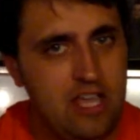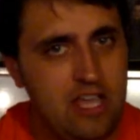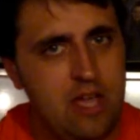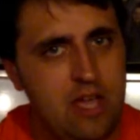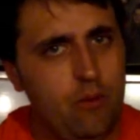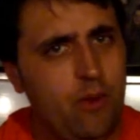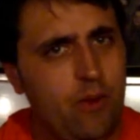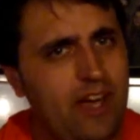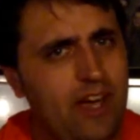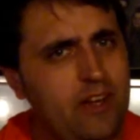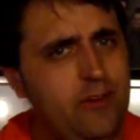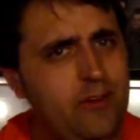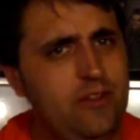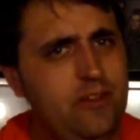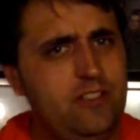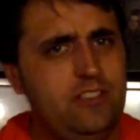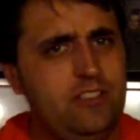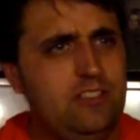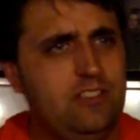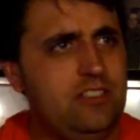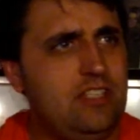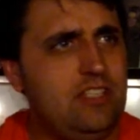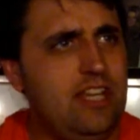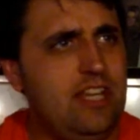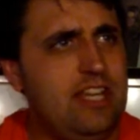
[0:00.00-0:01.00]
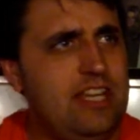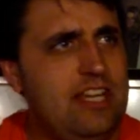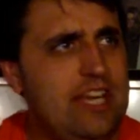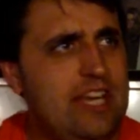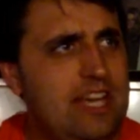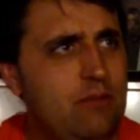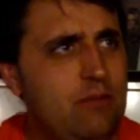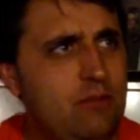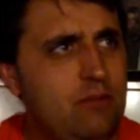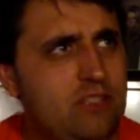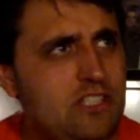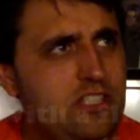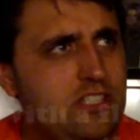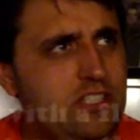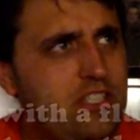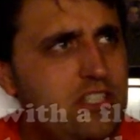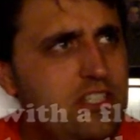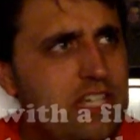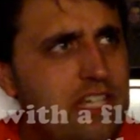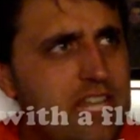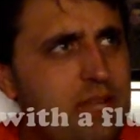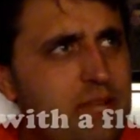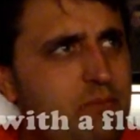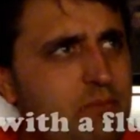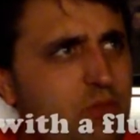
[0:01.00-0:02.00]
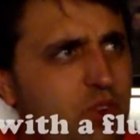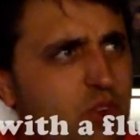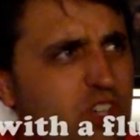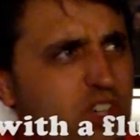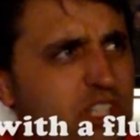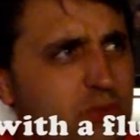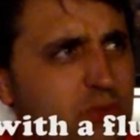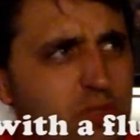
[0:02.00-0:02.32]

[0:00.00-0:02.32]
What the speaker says: why do you say that with such a deep voice?